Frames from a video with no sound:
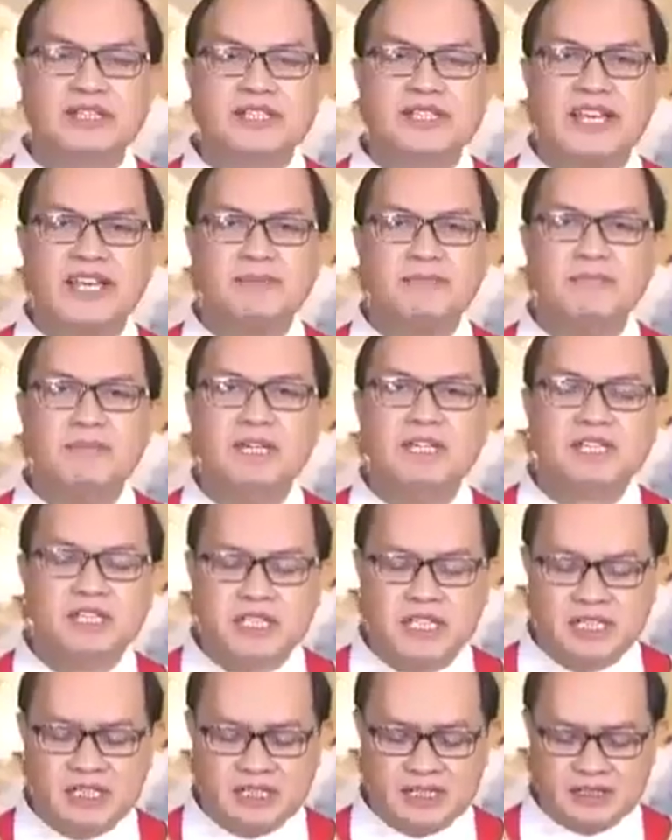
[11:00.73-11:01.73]
the same
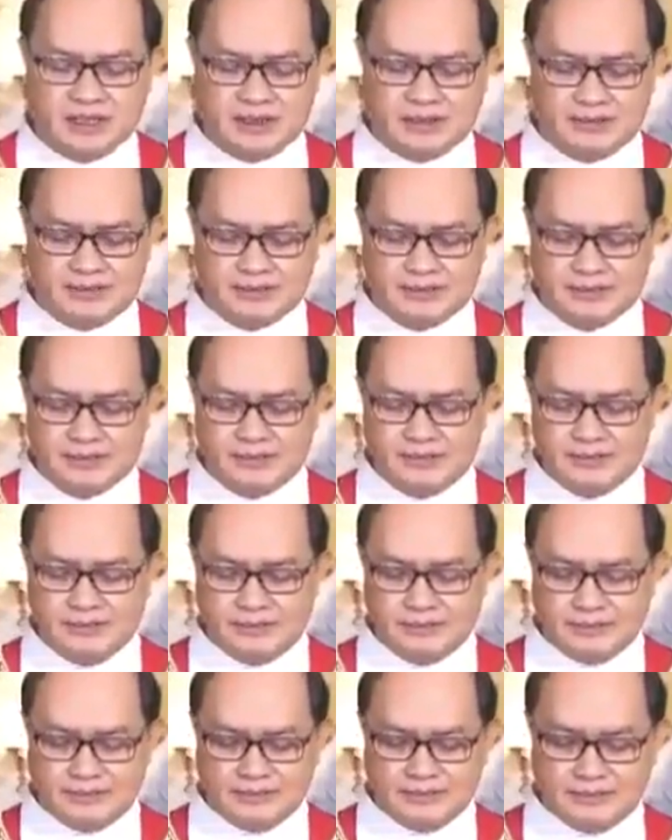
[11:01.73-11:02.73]
mission,
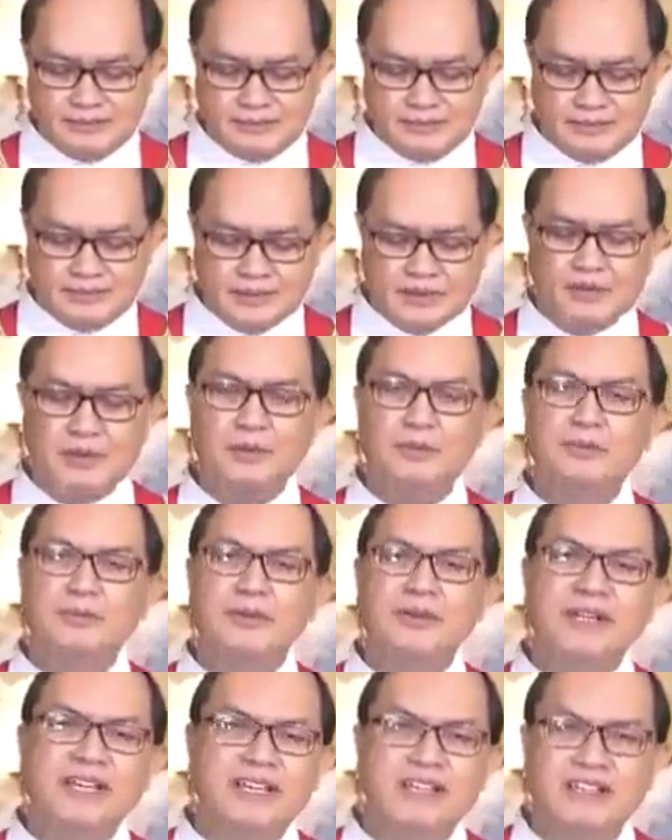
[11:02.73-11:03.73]
to
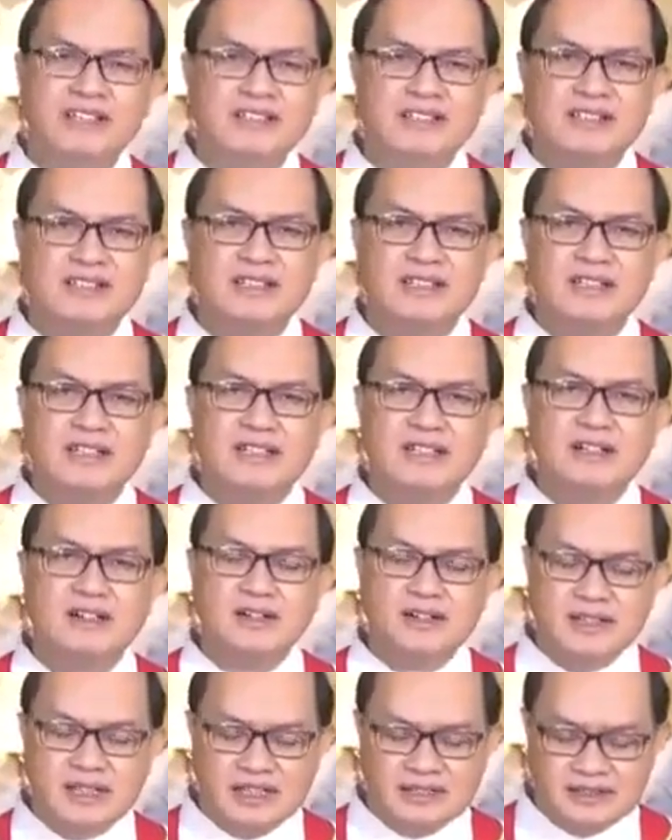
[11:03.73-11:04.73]
breathe
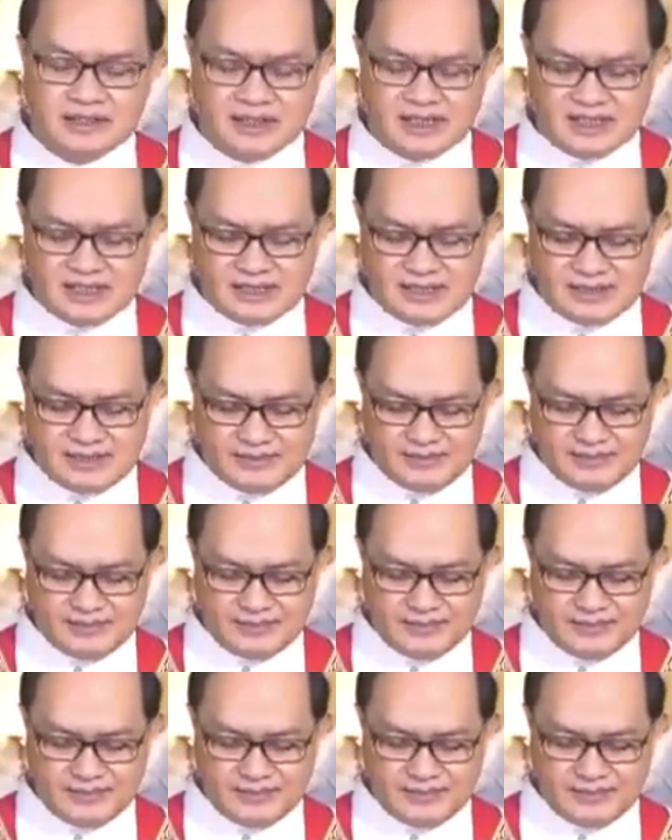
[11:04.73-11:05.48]
on others.